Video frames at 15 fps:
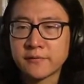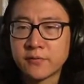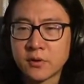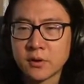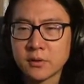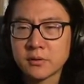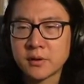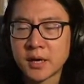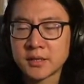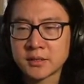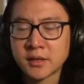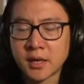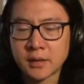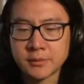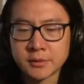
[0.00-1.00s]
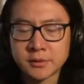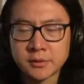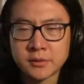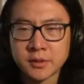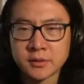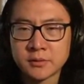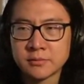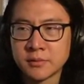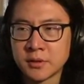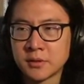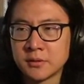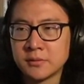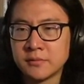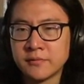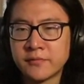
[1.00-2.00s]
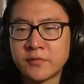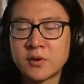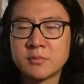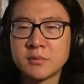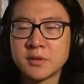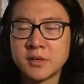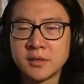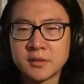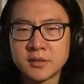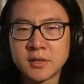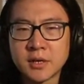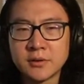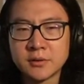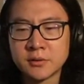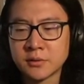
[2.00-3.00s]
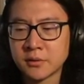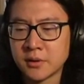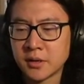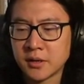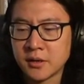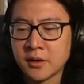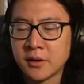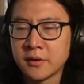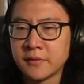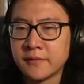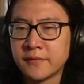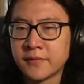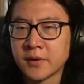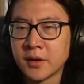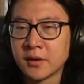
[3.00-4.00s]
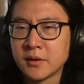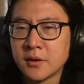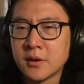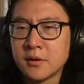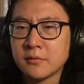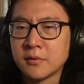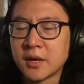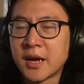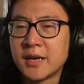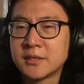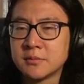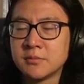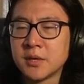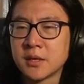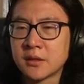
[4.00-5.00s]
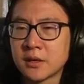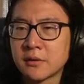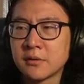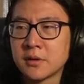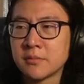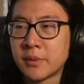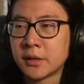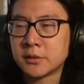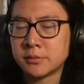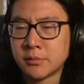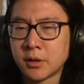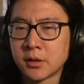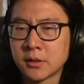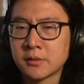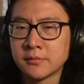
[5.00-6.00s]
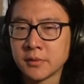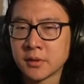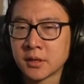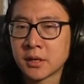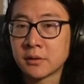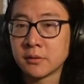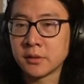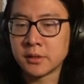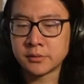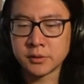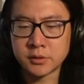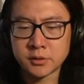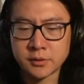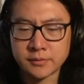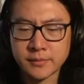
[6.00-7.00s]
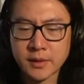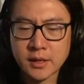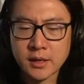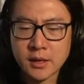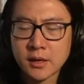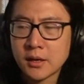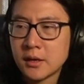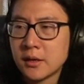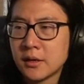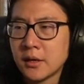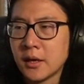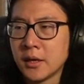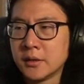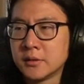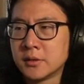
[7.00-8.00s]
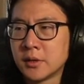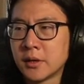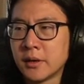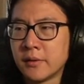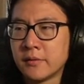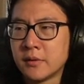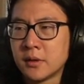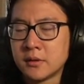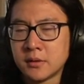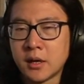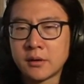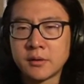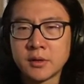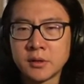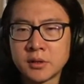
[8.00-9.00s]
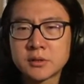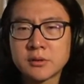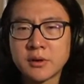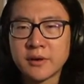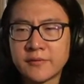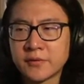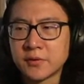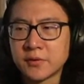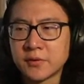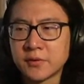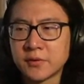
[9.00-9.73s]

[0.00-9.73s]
of four local Ising Hamiltonians, we're firmly in the territory of what hasn't been thoroughly benchmarked with the current literature. And our initial effort,